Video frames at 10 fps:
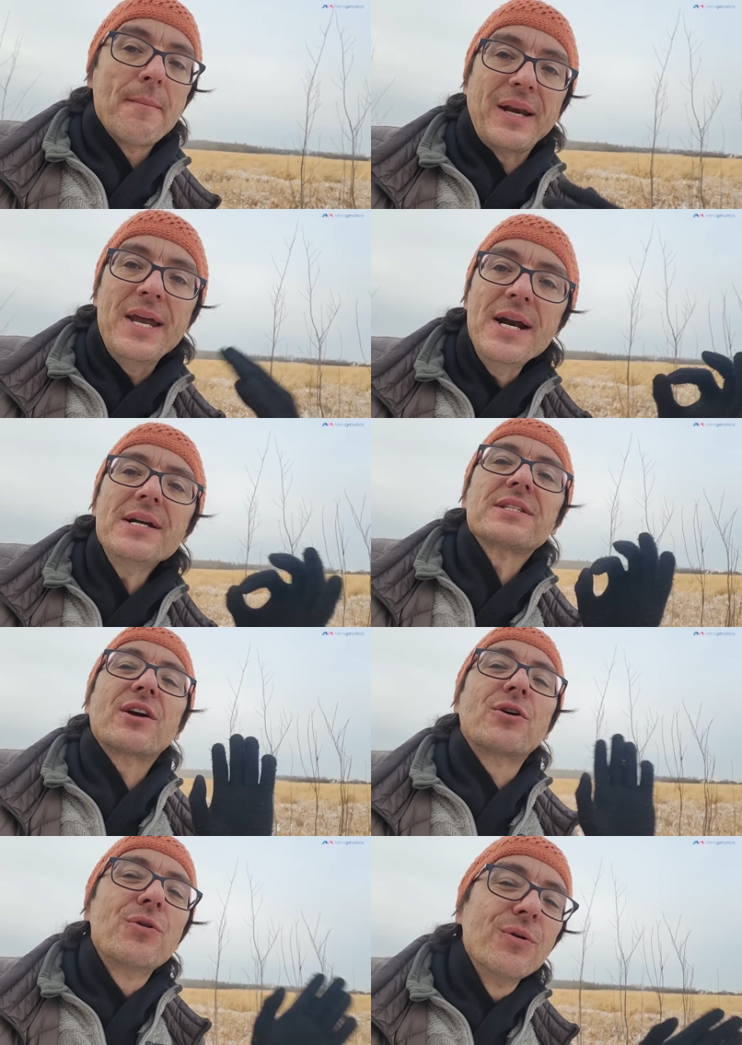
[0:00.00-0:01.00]
But here is
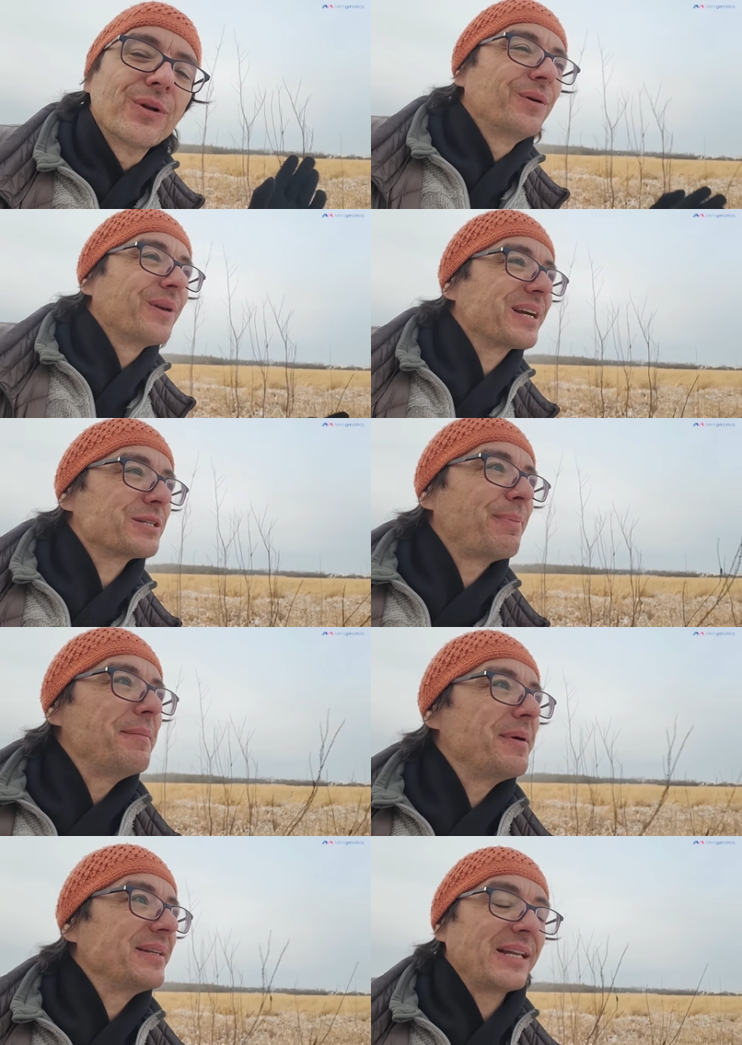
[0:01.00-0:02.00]
the cool, cool
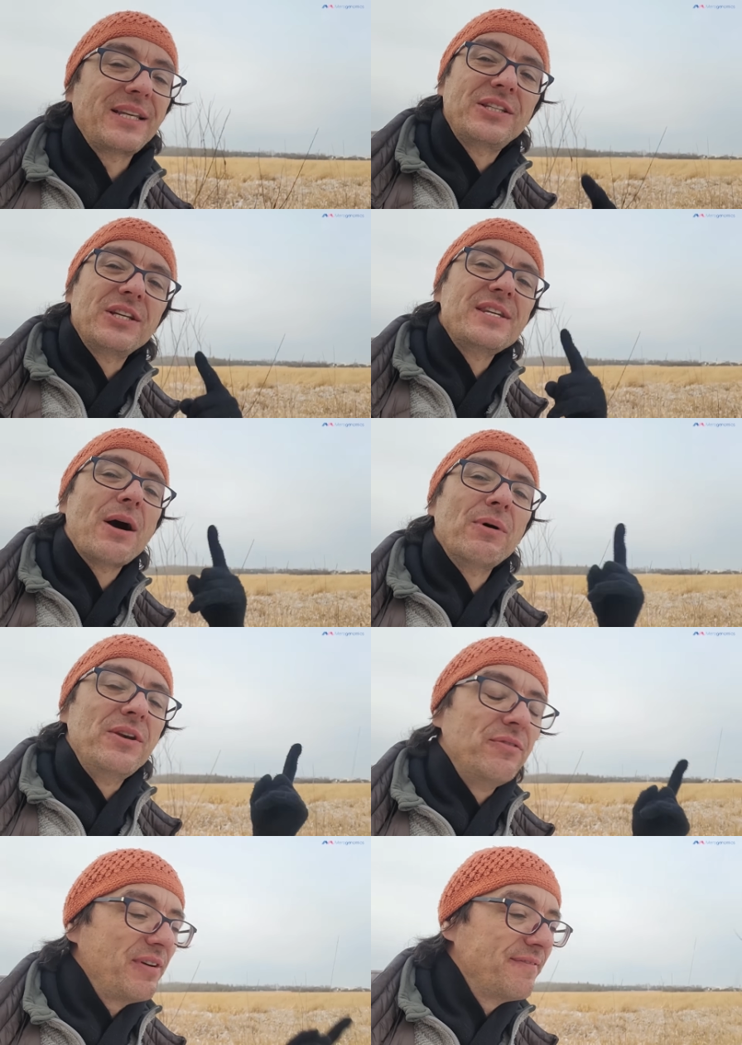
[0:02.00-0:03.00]
experiment that they did now
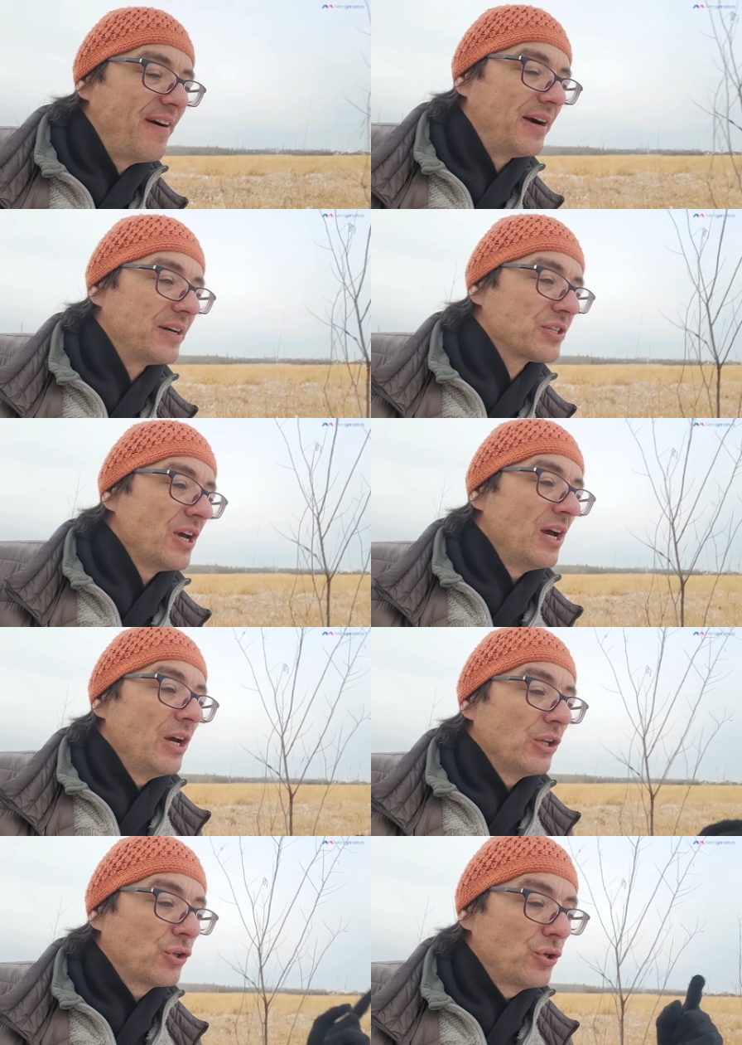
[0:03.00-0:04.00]
in reverse
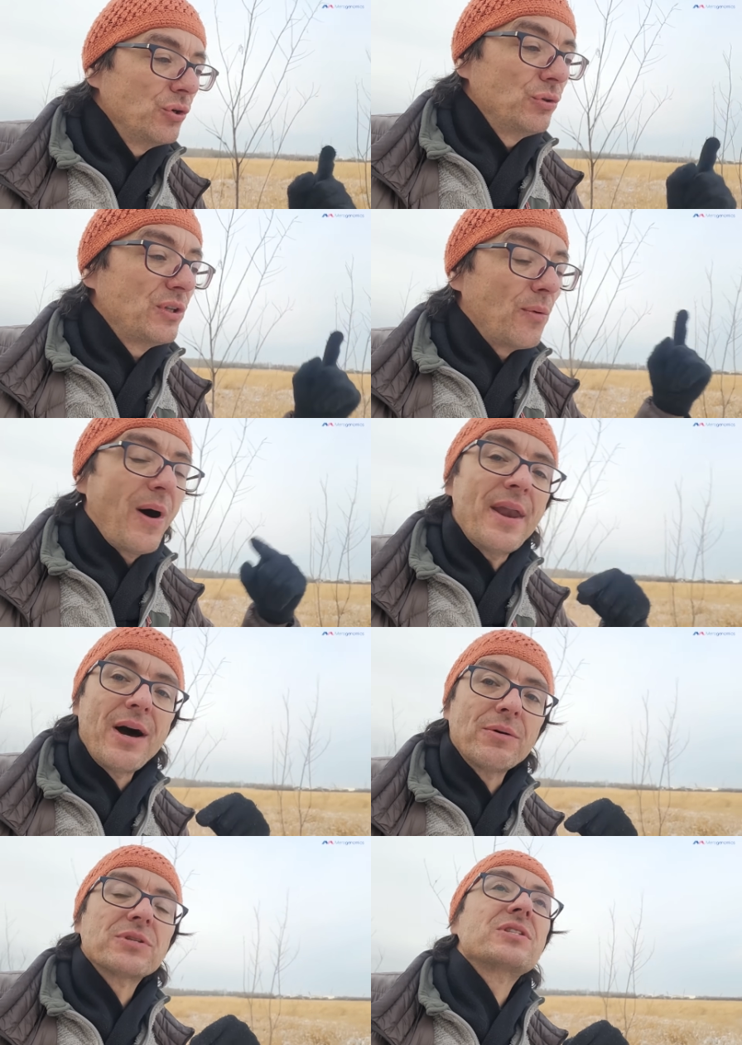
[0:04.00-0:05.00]
to the one
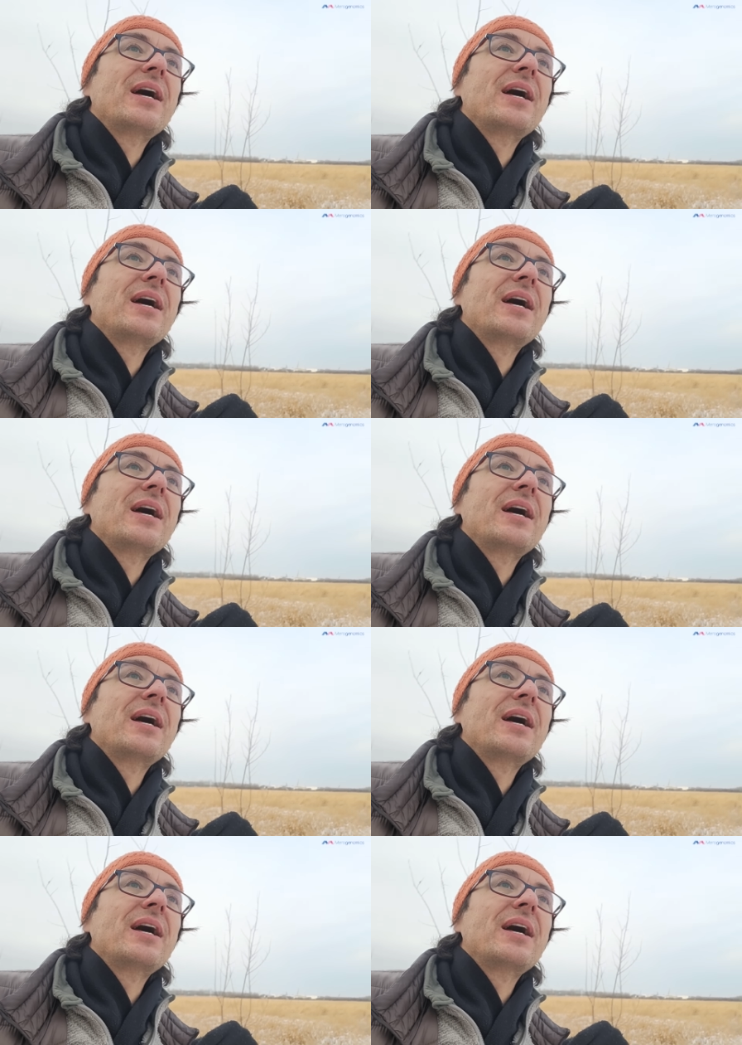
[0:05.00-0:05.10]
I was